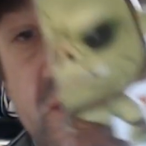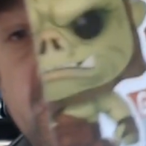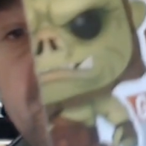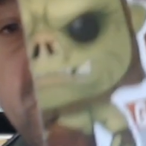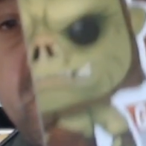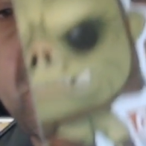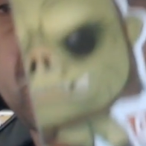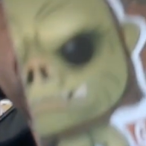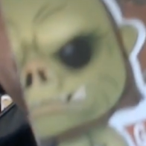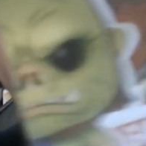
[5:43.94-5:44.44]

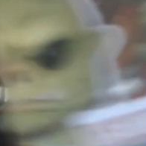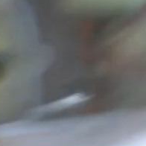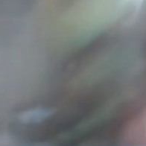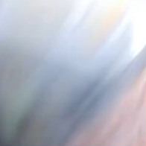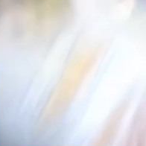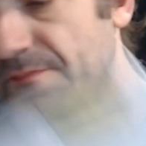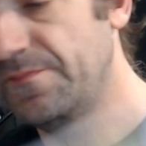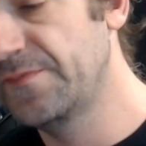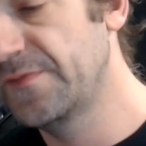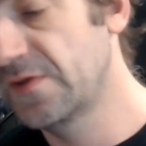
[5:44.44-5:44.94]
So,
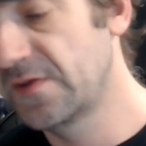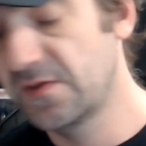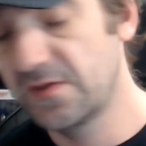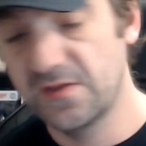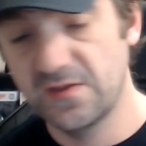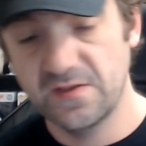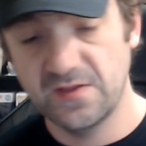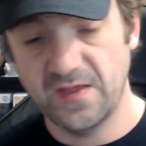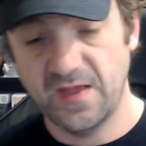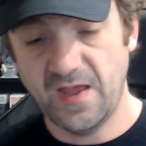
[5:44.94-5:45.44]
boom.
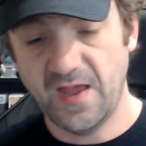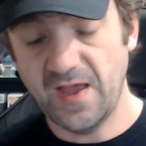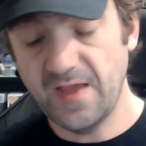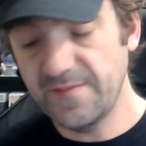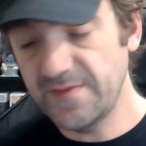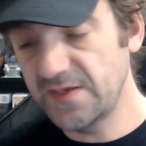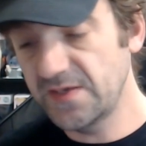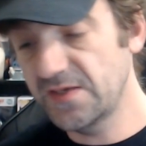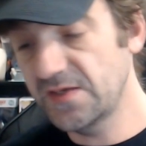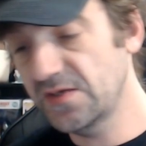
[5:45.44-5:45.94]
I
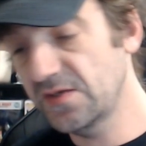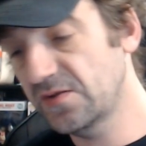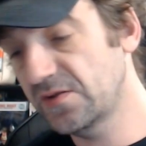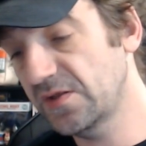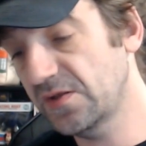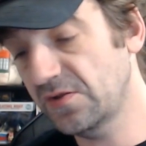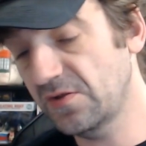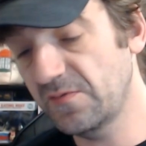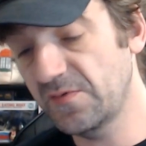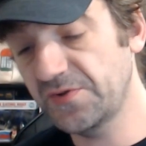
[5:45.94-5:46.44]
mean,
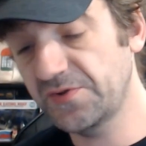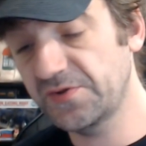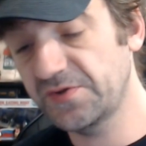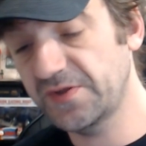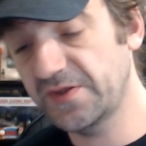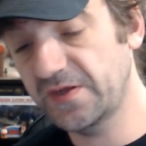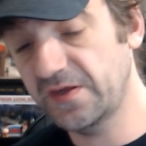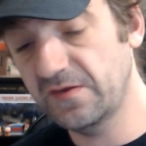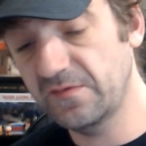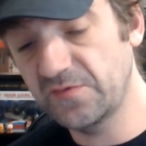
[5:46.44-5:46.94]
this almost looks
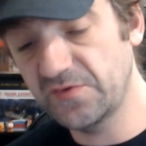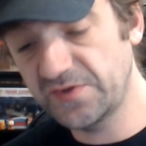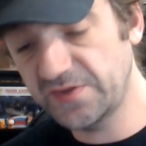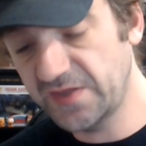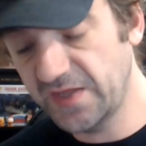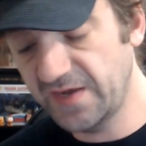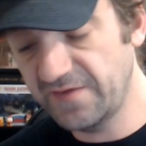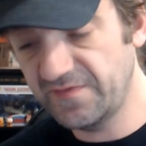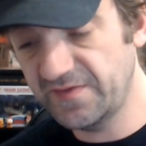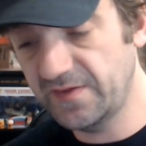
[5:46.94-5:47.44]
like almost
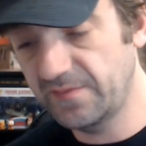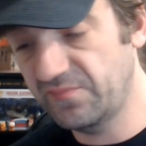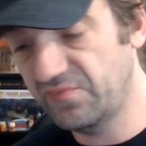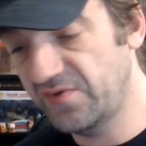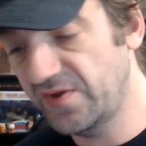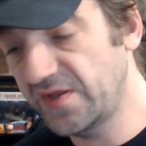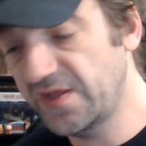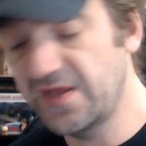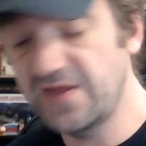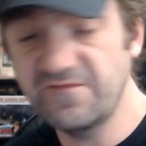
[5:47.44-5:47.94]
kind of like a
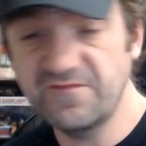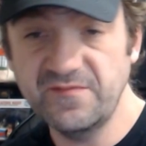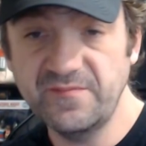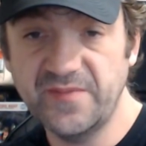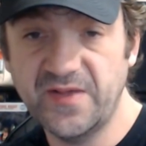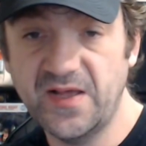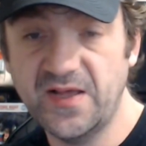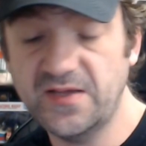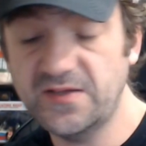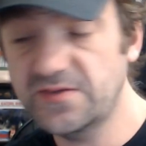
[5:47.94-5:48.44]
break-even
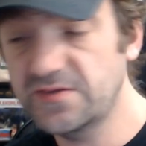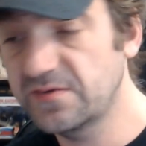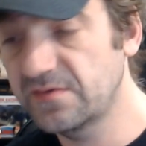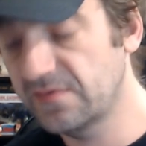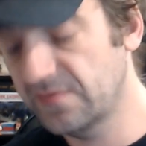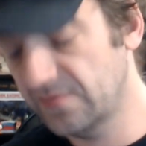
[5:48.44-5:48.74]
box.